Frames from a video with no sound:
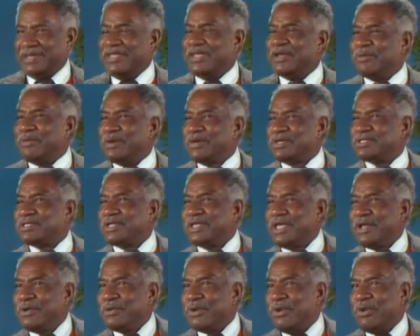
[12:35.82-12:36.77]
emerged the
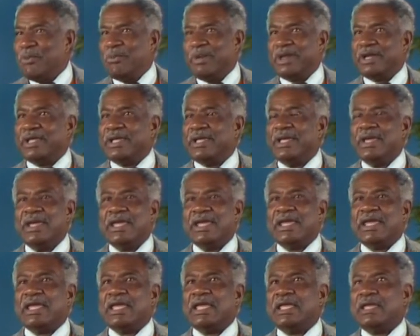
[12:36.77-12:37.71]
hero, but
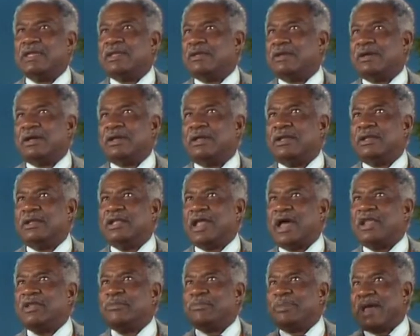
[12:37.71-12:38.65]
eh, uh,
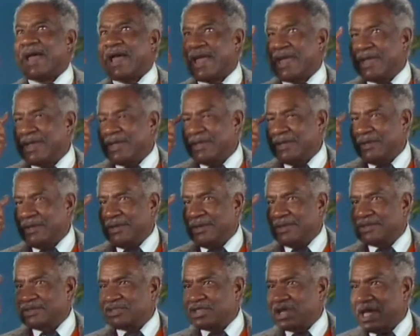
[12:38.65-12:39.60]
not by
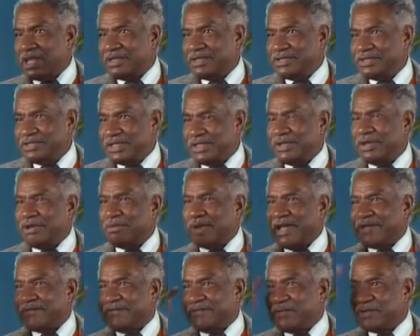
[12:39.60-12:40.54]
challenging or
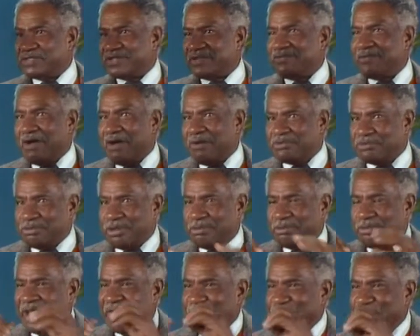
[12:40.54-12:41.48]
by force of arms,
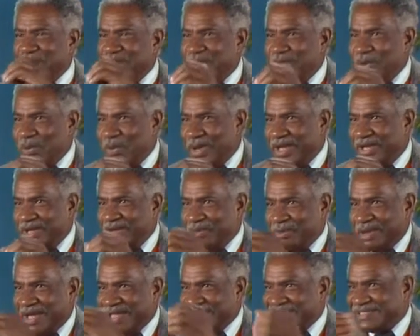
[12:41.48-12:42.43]
but by mother wit or
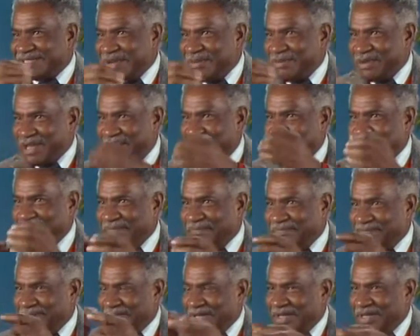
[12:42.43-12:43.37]
by some kind
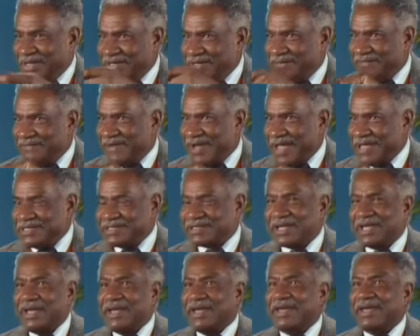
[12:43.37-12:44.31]
of device.
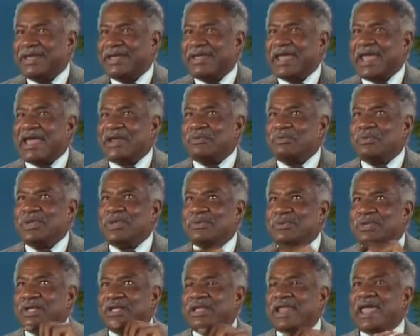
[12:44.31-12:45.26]
And we
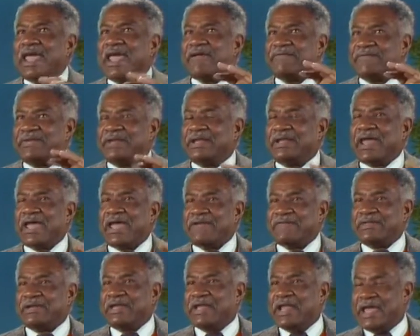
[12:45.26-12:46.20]
would laugh and
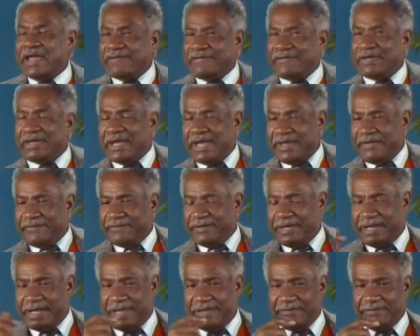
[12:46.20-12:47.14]
laugh and laugh and laugh
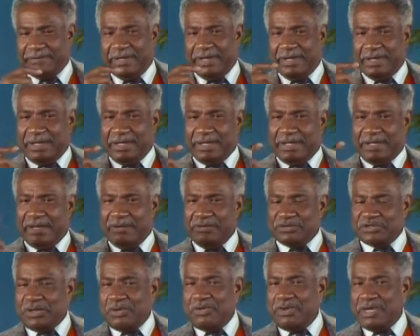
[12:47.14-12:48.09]
and laugh. It
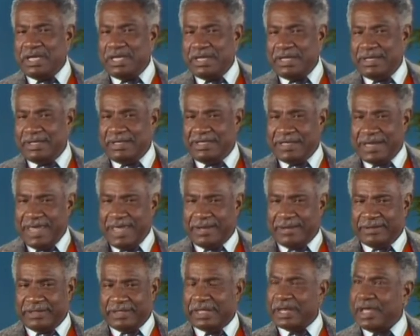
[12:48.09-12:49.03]
was only
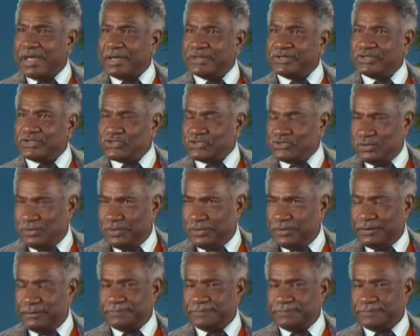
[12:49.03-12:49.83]
later that I understood